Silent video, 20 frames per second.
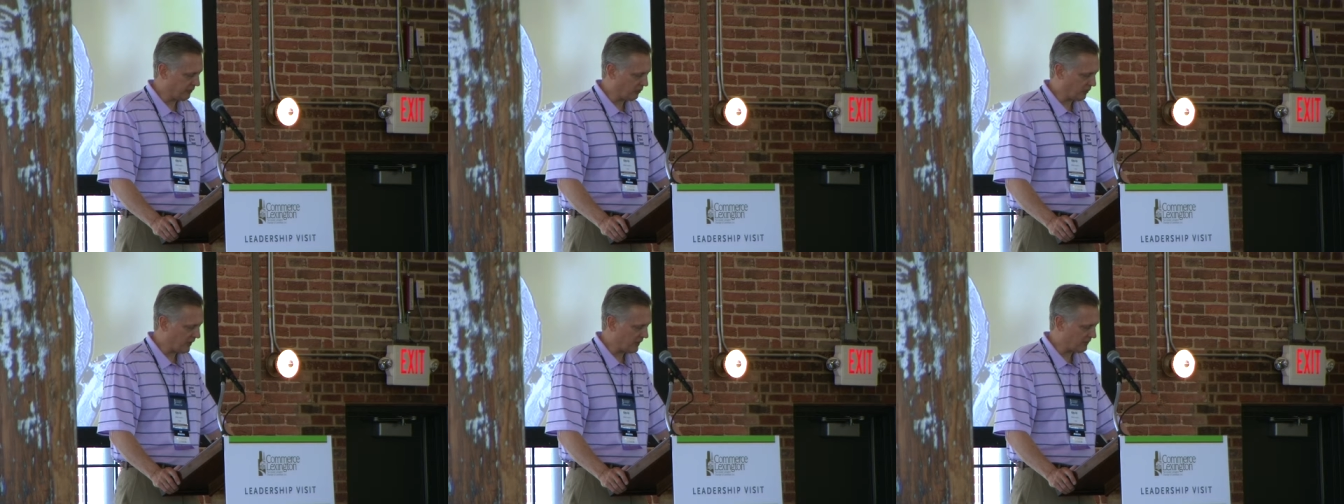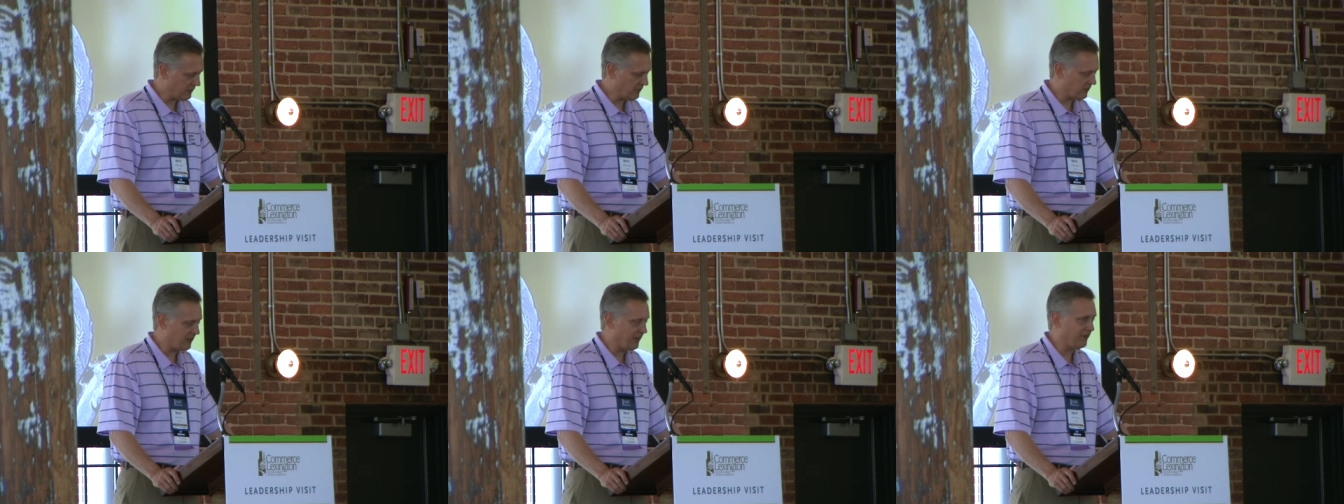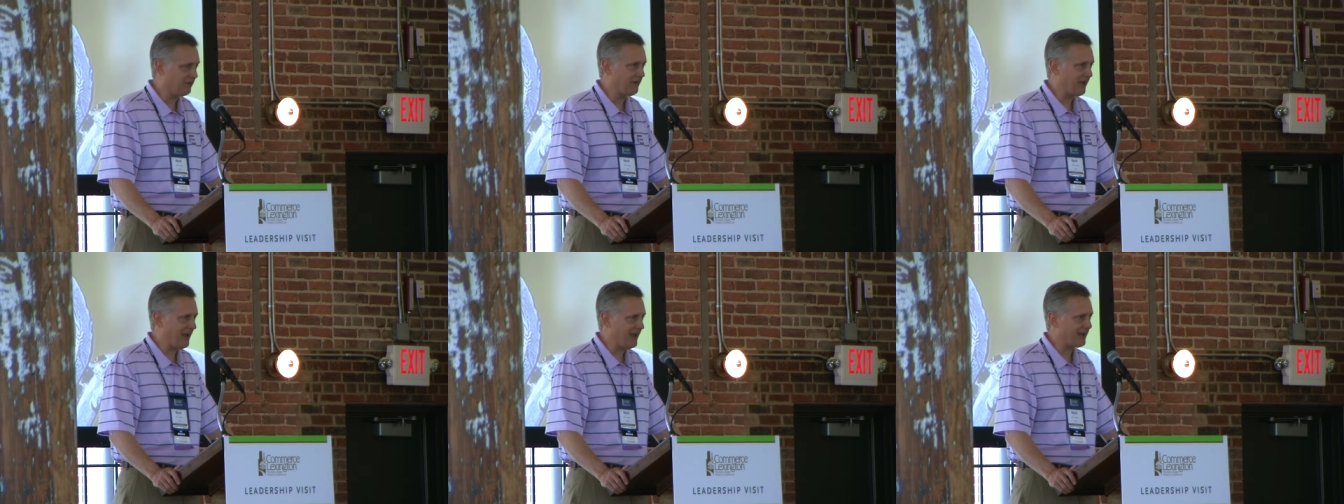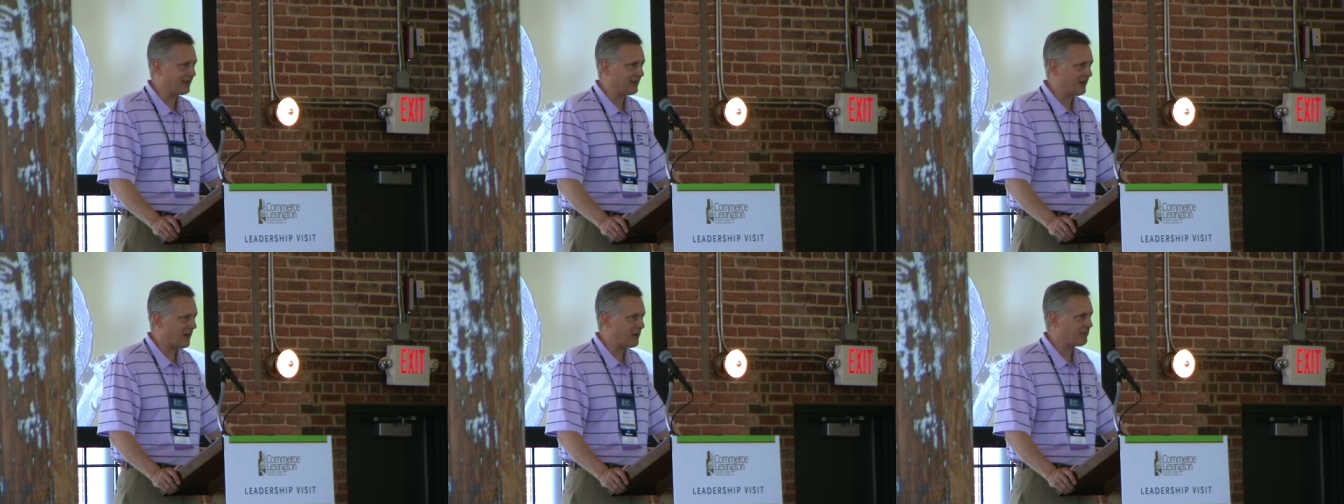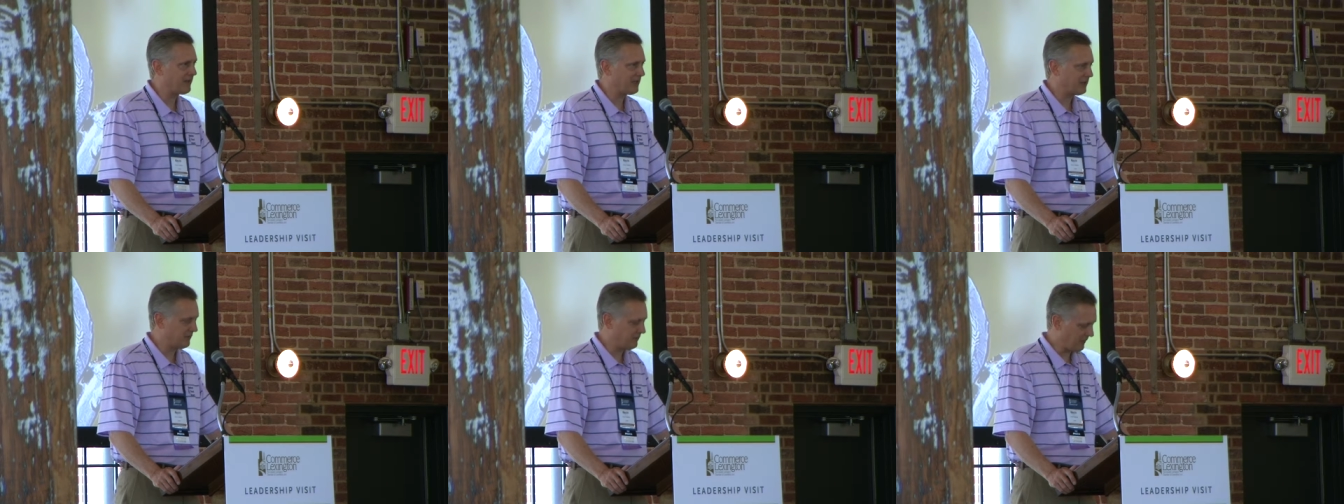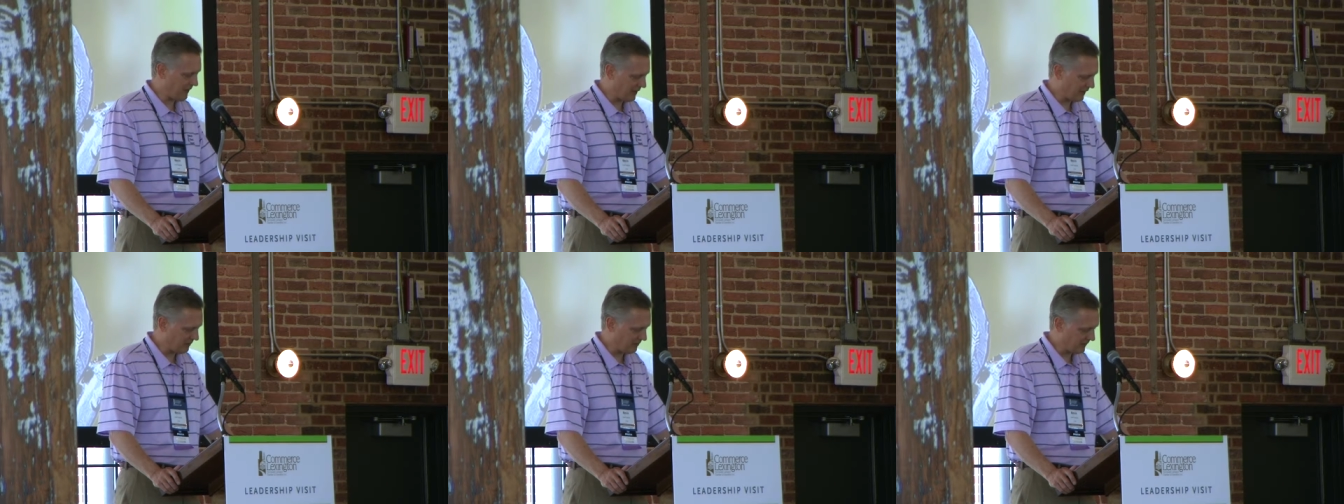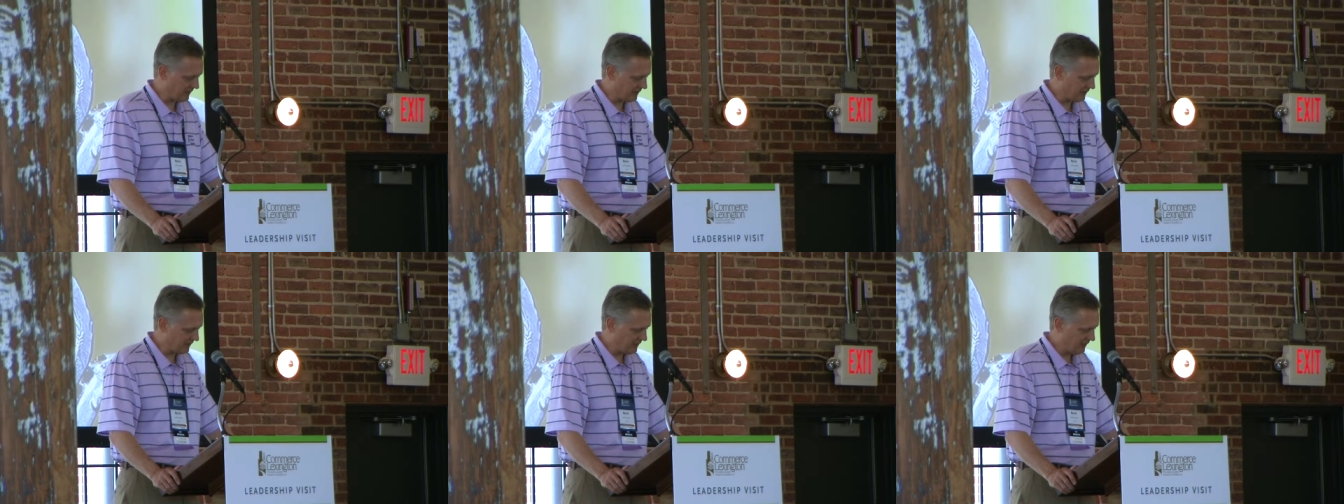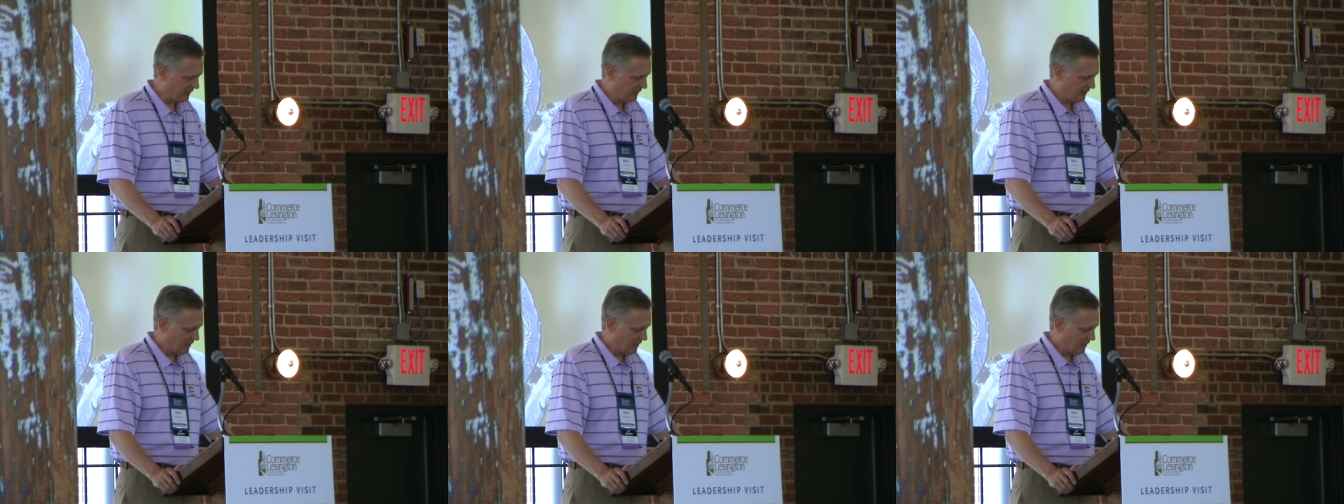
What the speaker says: Director of Economic Development,